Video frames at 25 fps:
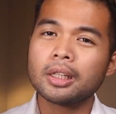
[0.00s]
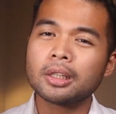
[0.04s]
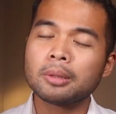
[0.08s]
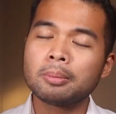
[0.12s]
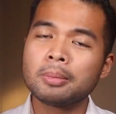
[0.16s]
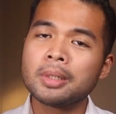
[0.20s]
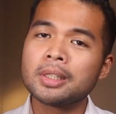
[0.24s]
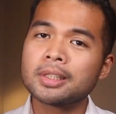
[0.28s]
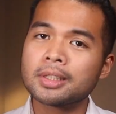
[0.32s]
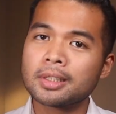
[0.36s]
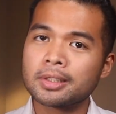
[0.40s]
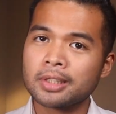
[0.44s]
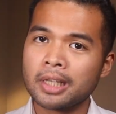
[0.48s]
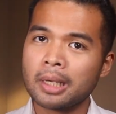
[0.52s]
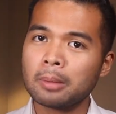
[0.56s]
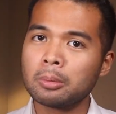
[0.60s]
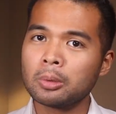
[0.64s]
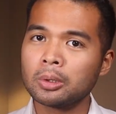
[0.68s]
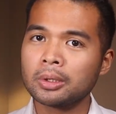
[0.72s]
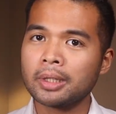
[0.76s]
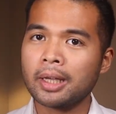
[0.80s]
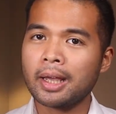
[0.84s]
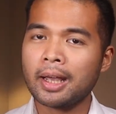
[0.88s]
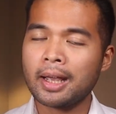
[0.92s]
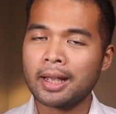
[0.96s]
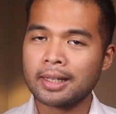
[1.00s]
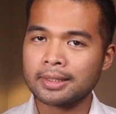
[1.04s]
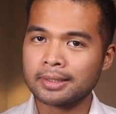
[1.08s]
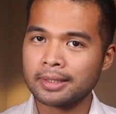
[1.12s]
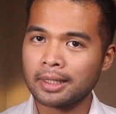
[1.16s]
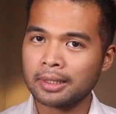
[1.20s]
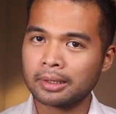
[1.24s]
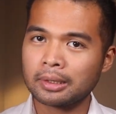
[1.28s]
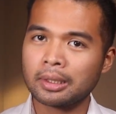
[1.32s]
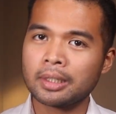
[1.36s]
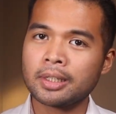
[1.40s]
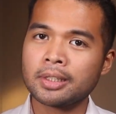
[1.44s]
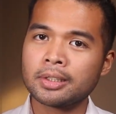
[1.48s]
It means a table that has
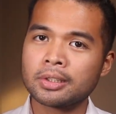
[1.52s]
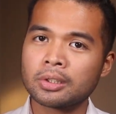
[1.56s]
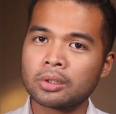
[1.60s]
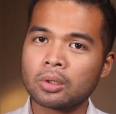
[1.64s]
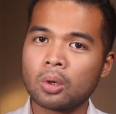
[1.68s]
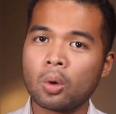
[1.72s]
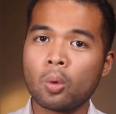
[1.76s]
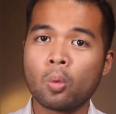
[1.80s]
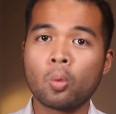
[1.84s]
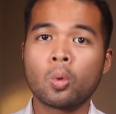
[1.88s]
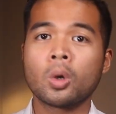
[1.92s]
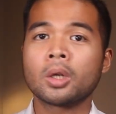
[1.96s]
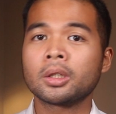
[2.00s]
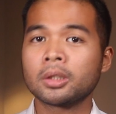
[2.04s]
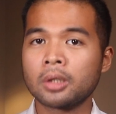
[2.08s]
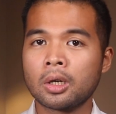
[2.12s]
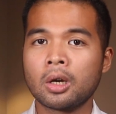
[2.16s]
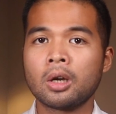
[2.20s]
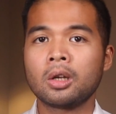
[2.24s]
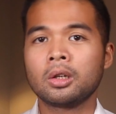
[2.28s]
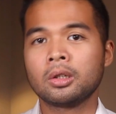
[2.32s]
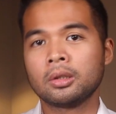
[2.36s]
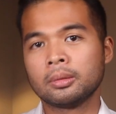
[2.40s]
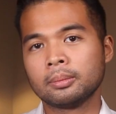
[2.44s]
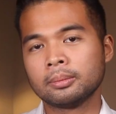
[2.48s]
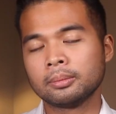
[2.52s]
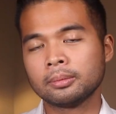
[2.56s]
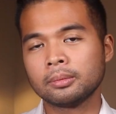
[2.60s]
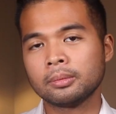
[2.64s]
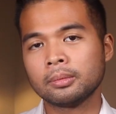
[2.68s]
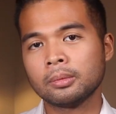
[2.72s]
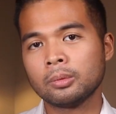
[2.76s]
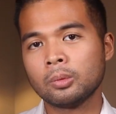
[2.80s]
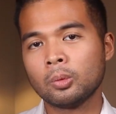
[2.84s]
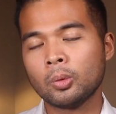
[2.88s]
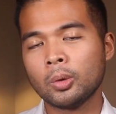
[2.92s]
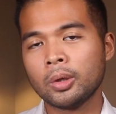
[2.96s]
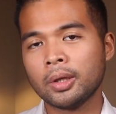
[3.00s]
at least one column
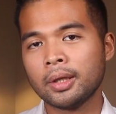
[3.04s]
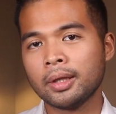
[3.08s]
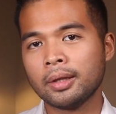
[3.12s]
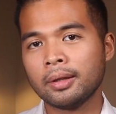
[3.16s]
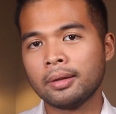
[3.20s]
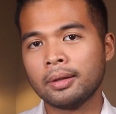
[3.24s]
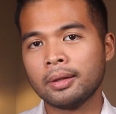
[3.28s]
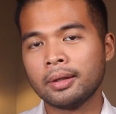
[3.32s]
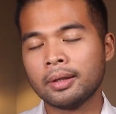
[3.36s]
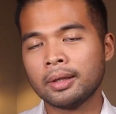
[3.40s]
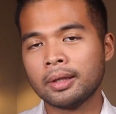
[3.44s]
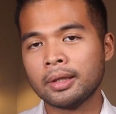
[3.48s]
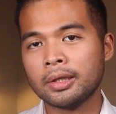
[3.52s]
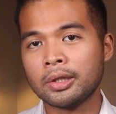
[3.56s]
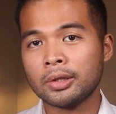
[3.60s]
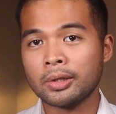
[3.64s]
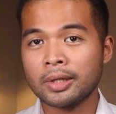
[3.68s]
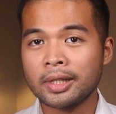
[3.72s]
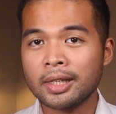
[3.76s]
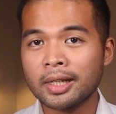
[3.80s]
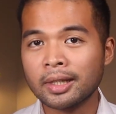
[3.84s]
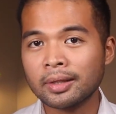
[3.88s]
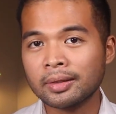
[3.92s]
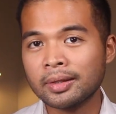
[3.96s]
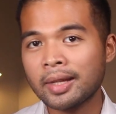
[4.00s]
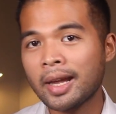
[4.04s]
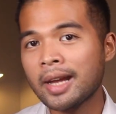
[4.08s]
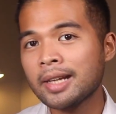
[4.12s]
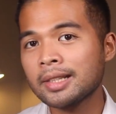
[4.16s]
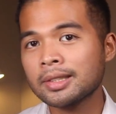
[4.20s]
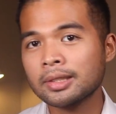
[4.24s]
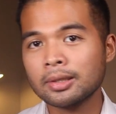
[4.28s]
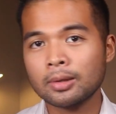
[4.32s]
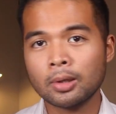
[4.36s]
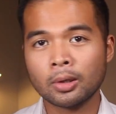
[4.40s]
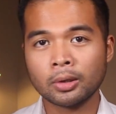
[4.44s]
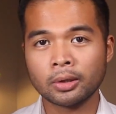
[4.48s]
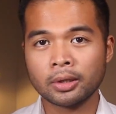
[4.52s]
with a unique
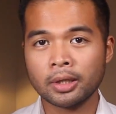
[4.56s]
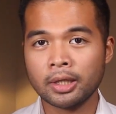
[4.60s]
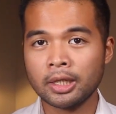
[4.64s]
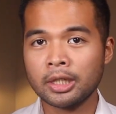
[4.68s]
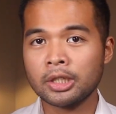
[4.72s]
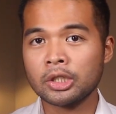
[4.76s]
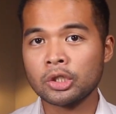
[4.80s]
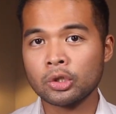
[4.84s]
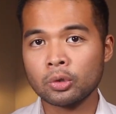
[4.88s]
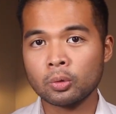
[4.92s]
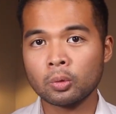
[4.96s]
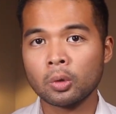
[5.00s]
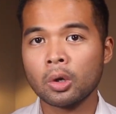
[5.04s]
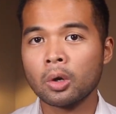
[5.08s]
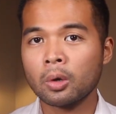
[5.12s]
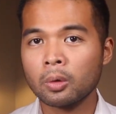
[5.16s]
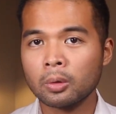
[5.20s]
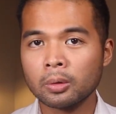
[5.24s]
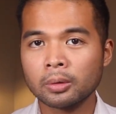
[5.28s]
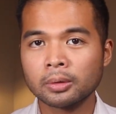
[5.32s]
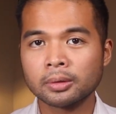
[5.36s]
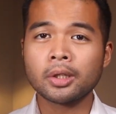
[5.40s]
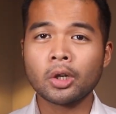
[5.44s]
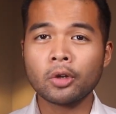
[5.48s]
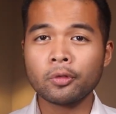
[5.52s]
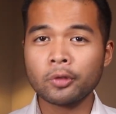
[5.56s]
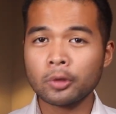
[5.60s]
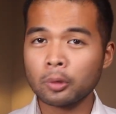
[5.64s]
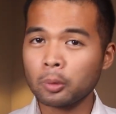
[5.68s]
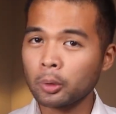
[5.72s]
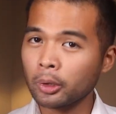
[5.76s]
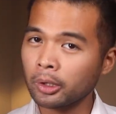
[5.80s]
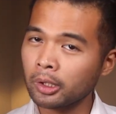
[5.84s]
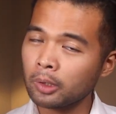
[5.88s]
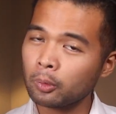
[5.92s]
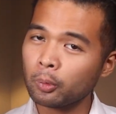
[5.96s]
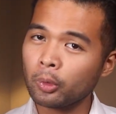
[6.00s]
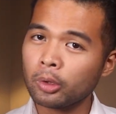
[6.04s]
date on each row. Now, if you're
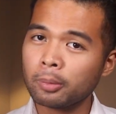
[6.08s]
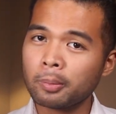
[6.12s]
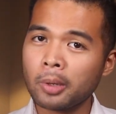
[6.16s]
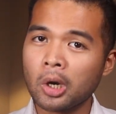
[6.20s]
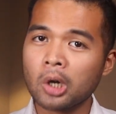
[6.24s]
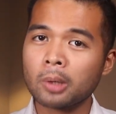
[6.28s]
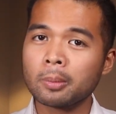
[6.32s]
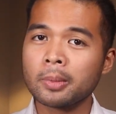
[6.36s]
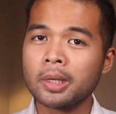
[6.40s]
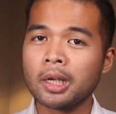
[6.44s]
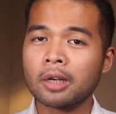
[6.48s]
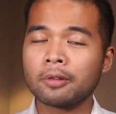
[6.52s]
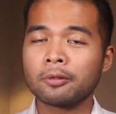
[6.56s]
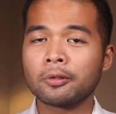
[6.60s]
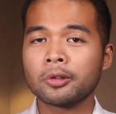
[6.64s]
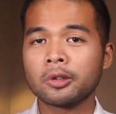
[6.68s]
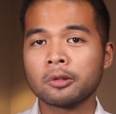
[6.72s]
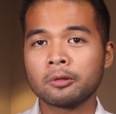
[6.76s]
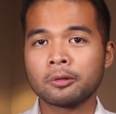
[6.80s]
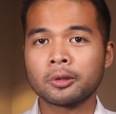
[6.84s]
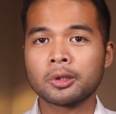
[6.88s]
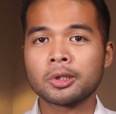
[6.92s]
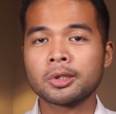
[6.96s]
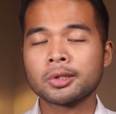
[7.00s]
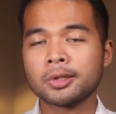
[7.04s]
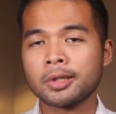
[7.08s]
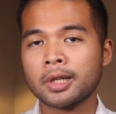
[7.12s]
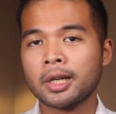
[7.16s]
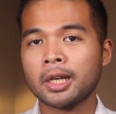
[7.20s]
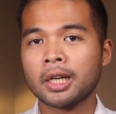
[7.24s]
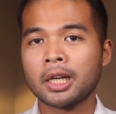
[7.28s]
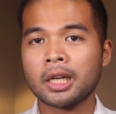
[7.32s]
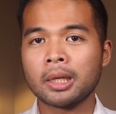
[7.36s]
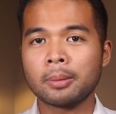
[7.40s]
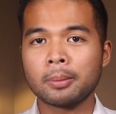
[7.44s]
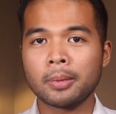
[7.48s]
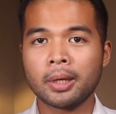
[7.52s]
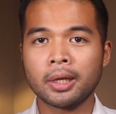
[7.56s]
working with Power BI for the first
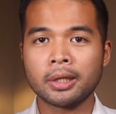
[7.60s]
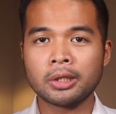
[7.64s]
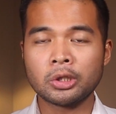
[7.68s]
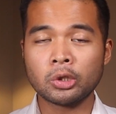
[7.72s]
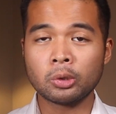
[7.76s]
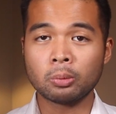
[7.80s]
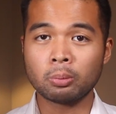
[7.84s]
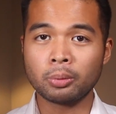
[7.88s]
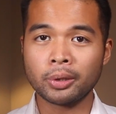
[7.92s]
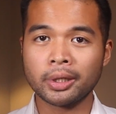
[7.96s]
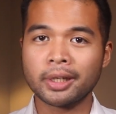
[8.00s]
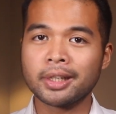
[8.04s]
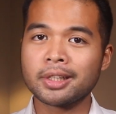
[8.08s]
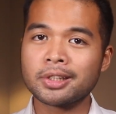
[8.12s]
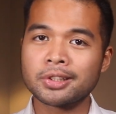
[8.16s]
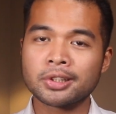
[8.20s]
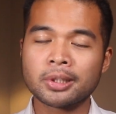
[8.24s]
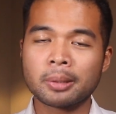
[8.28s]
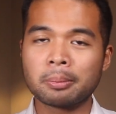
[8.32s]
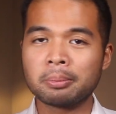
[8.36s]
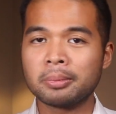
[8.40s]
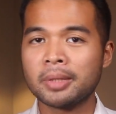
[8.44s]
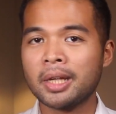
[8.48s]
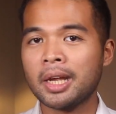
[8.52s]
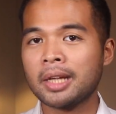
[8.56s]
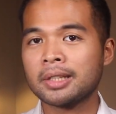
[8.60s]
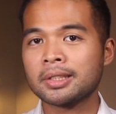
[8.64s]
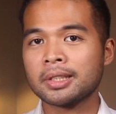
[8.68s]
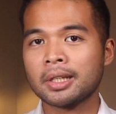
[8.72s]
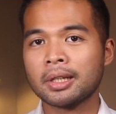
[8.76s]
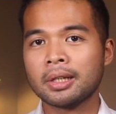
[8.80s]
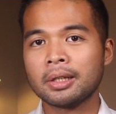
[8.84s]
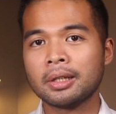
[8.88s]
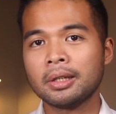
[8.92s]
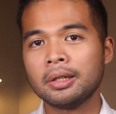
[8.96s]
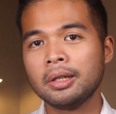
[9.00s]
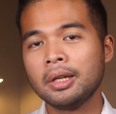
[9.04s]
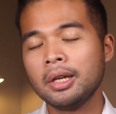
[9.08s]
time and you bring in some
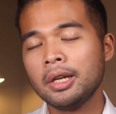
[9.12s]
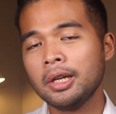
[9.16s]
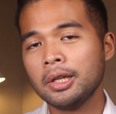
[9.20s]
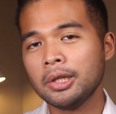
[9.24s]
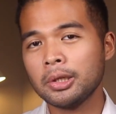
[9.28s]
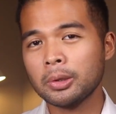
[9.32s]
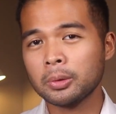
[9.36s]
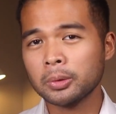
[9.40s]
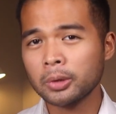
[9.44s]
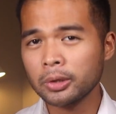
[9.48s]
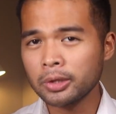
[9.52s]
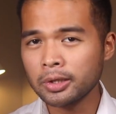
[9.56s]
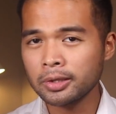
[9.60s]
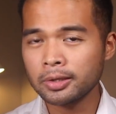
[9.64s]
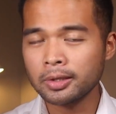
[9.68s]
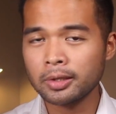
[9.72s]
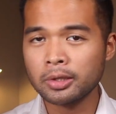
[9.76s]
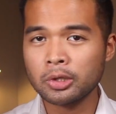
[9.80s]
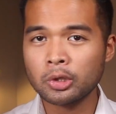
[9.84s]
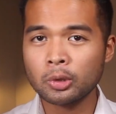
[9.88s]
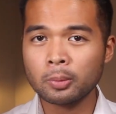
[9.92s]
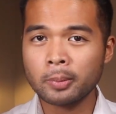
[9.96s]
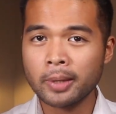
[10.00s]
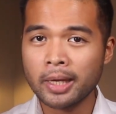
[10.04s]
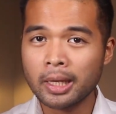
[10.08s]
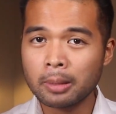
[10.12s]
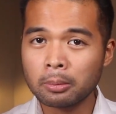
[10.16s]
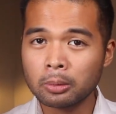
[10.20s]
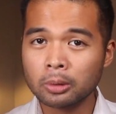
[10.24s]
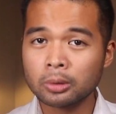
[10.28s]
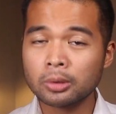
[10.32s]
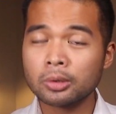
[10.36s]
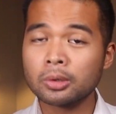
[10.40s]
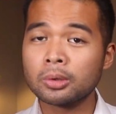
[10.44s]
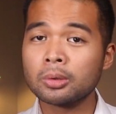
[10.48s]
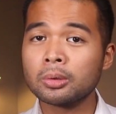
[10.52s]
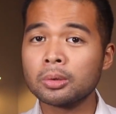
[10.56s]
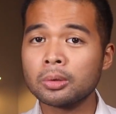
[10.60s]
data, you'll notice that you'll be able
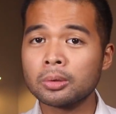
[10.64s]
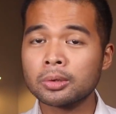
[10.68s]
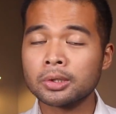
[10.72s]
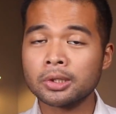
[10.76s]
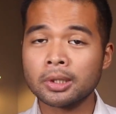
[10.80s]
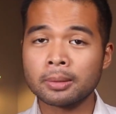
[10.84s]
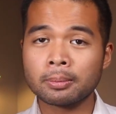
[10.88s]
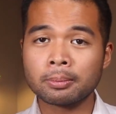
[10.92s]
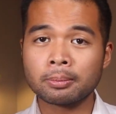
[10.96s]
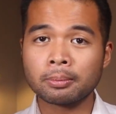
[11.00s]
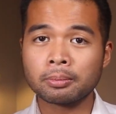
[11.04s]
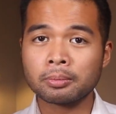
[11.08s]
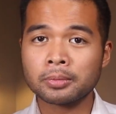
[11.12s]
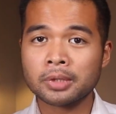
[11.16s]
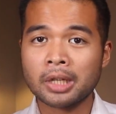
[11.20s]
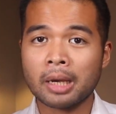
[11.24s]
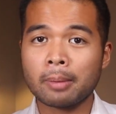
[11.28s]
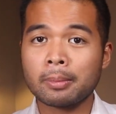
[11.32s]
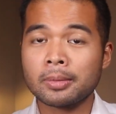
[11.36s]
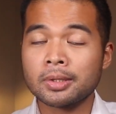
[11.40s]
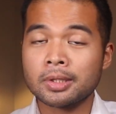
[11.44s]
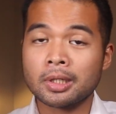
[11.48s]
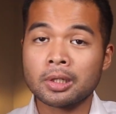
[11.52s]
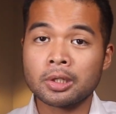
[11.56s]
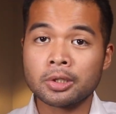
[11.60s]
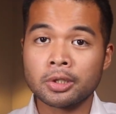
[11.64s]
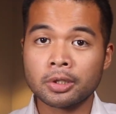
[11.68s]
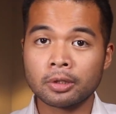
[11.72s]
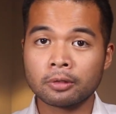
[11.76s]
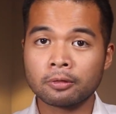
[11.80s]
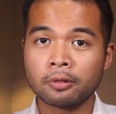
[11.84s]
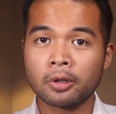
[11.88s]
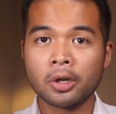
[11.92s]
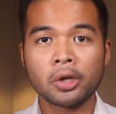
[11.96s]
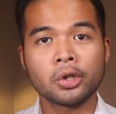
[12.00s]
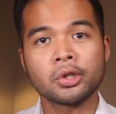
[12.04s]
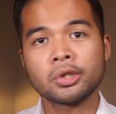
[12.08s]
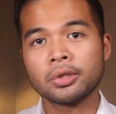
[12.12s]
to do some time intelligent
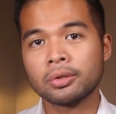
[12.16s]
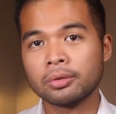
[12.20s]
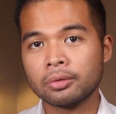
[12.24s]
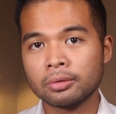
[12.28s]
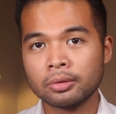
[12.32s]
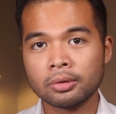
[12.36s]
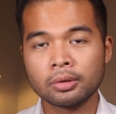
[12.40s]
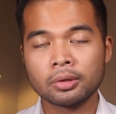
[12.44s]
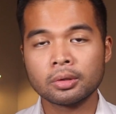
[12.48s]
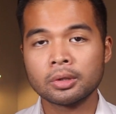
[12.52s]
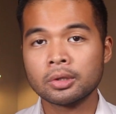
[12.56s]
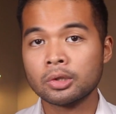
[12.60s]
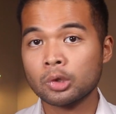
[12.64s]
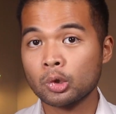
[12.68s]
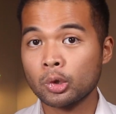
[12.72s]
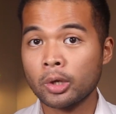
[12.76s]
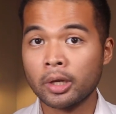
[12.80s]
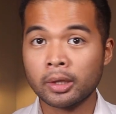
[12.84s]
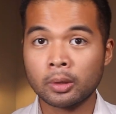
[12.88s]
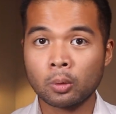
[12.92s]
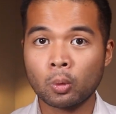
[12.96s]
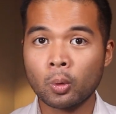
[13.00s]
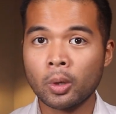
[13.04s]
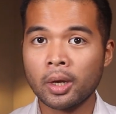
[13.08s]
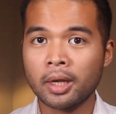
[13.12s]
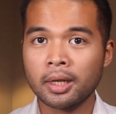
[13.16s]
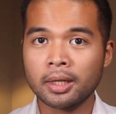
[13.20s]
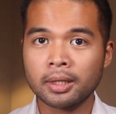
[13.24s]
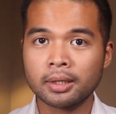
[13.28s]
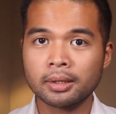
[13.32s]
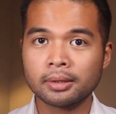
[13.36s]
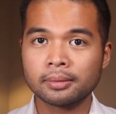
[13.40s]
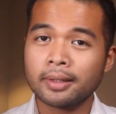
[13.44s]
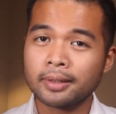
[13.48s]
functions straight away.